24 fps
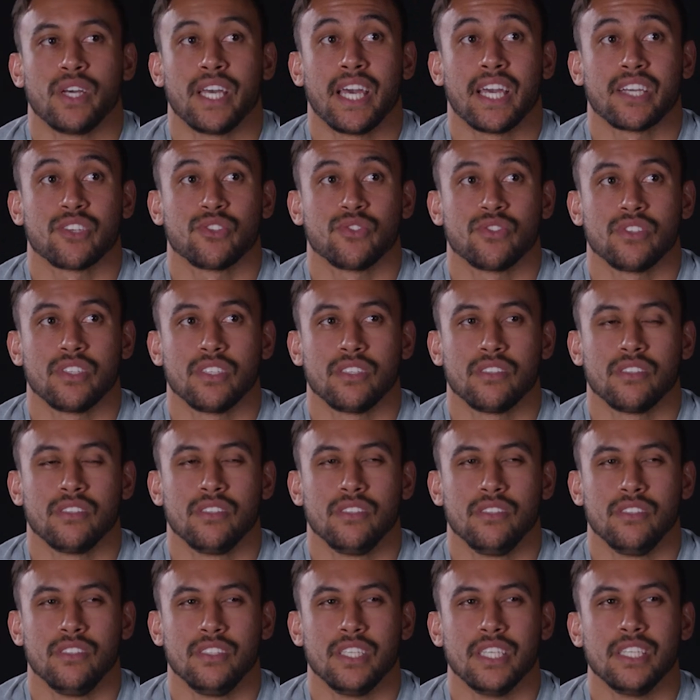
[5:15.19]
I actually
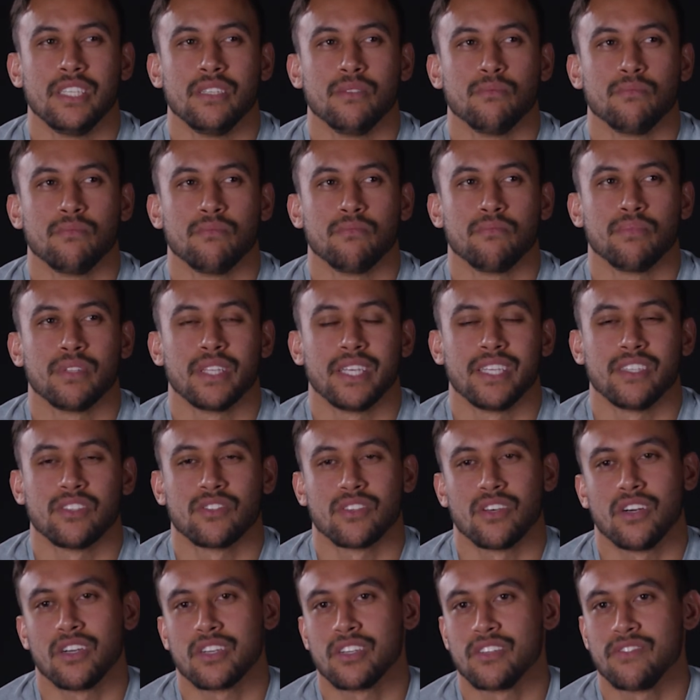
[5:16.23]
didn't play
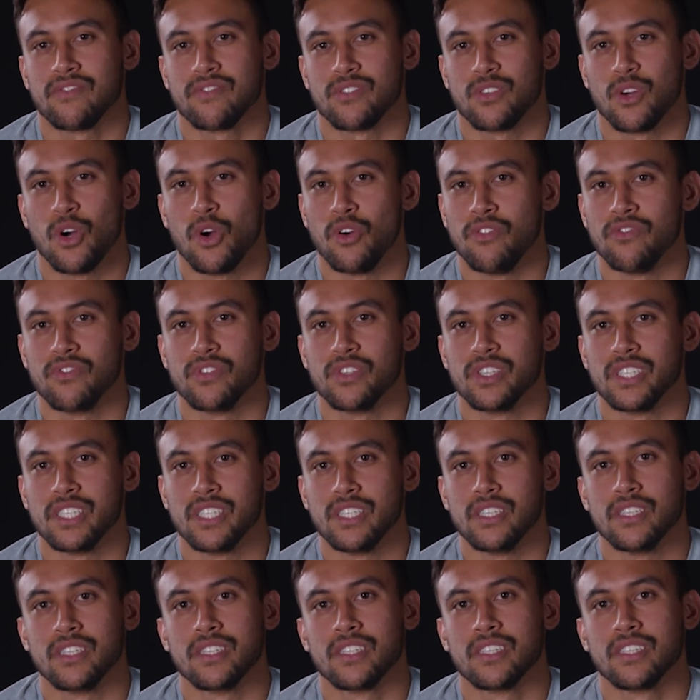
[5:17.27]
soccer for over a
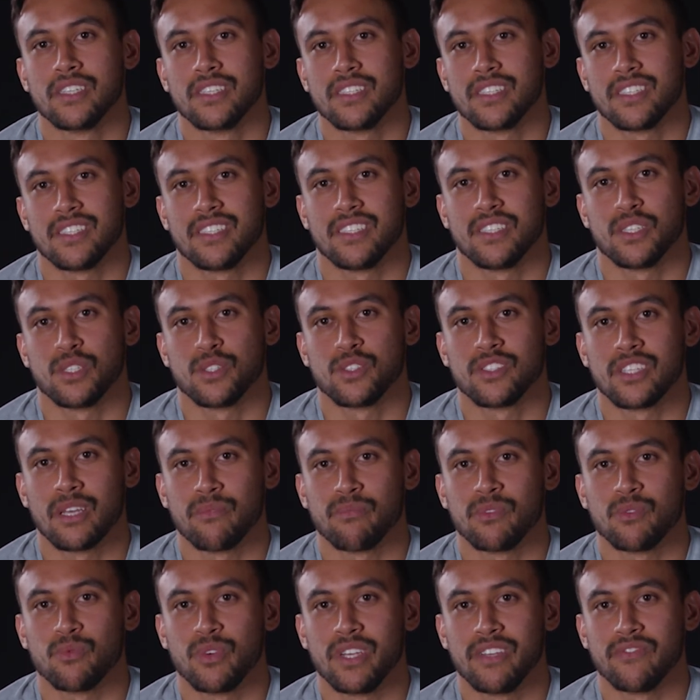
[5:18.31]
year. I
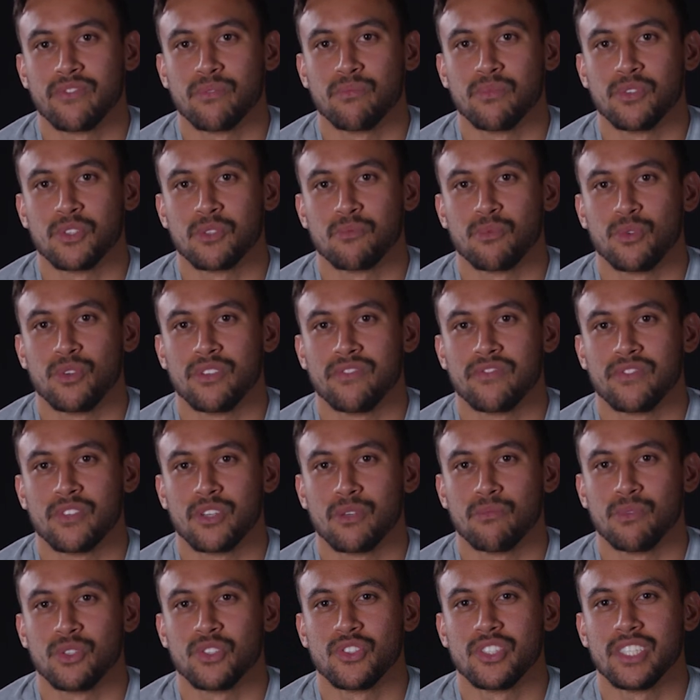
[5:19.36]
stepped away from the sport for
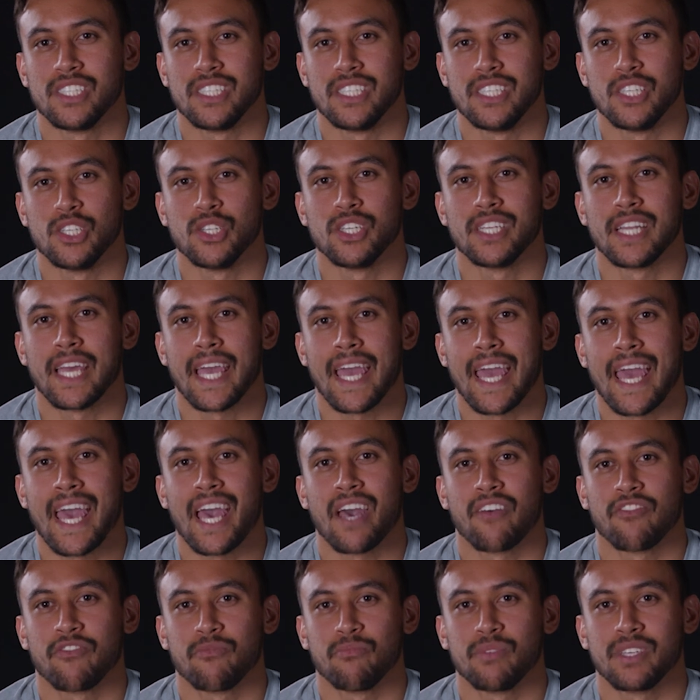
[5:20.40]
almost a year and a
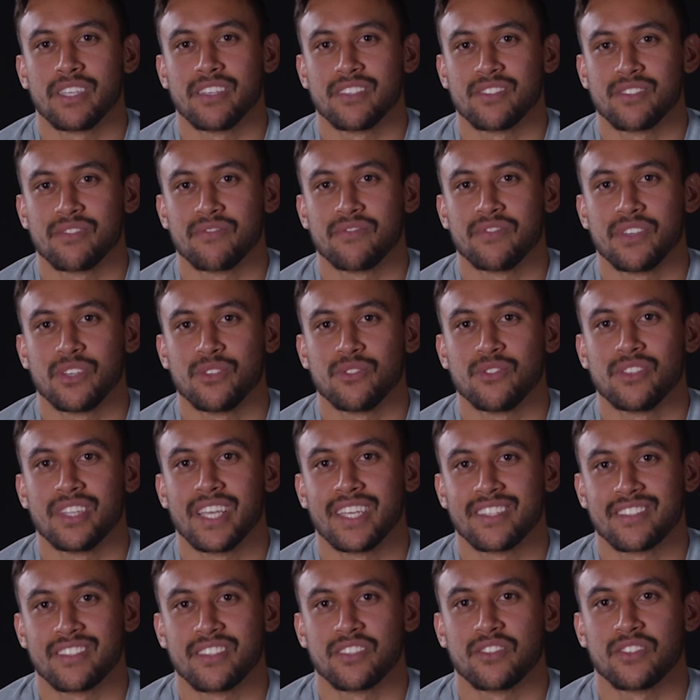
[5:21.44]
half because it felt
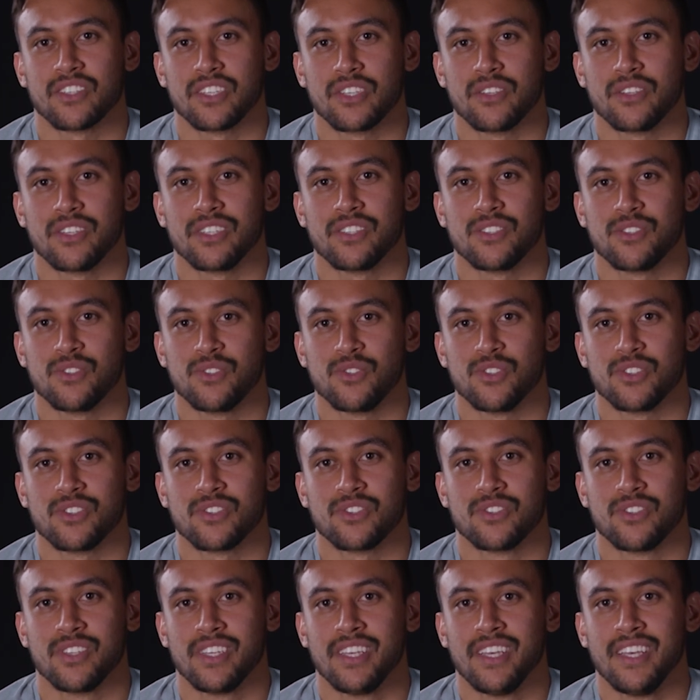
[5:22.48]
necessary
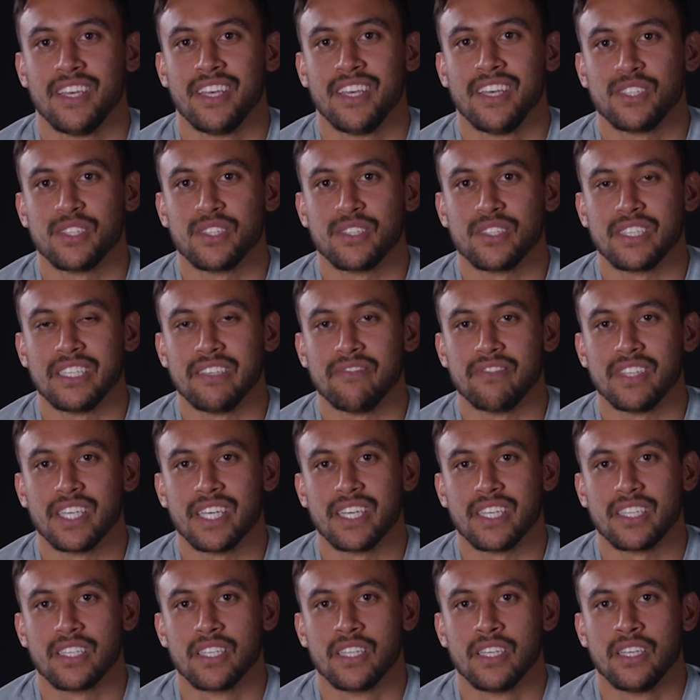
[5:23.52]
to leave
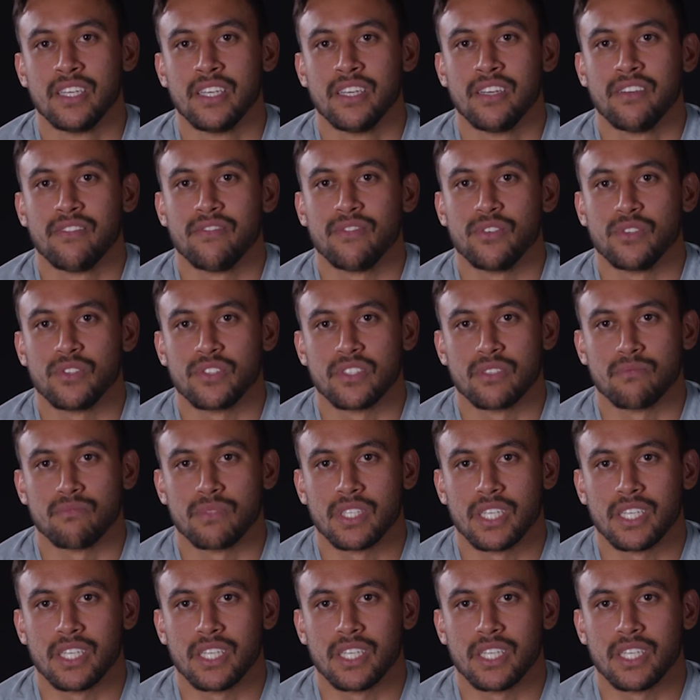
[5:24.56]
that for some